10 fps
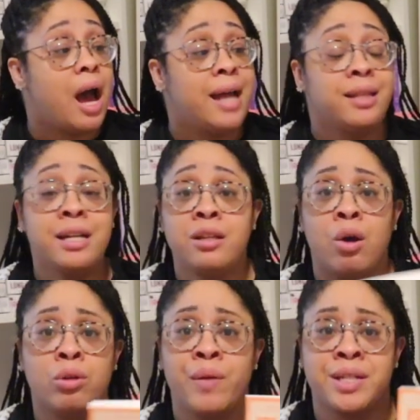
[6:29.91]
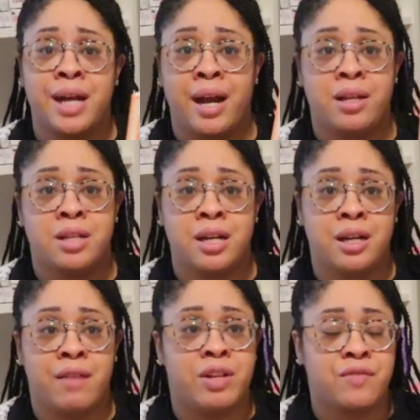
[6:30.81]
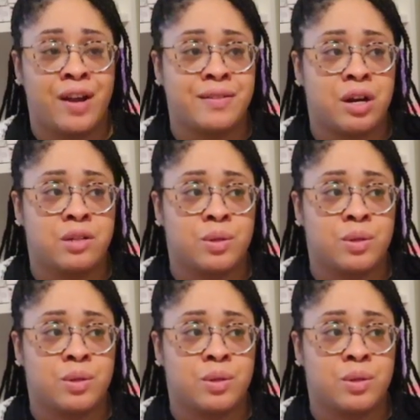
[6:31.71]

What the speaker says: I think the only reason I honestly didn't give this 5 stars